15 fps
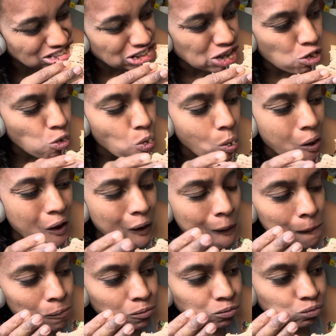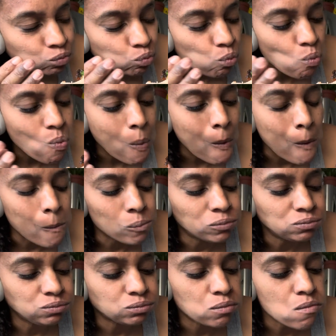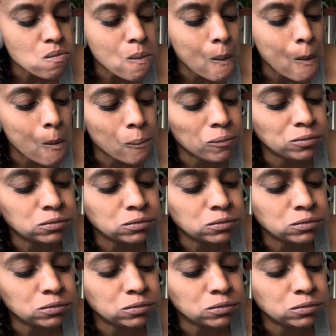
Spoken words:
a budget, so it works pretty well.